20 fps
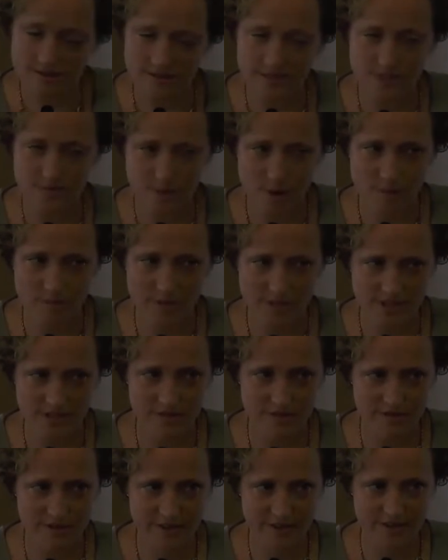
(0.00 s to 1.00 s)
loves this poem. This is
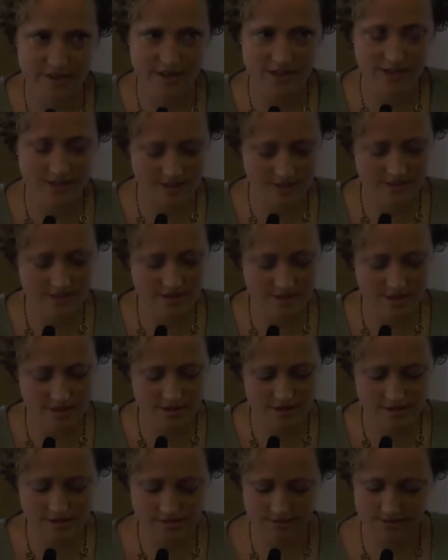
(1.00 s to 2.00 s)
her favorite. This is
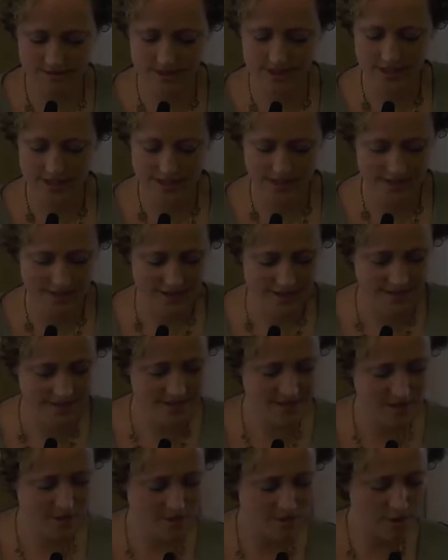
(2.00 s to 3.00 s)

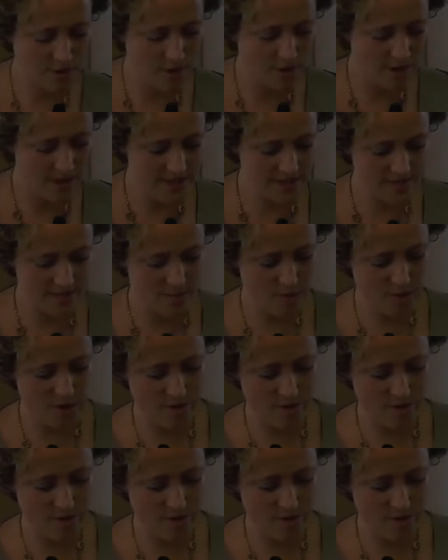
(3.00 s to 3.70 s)
her requested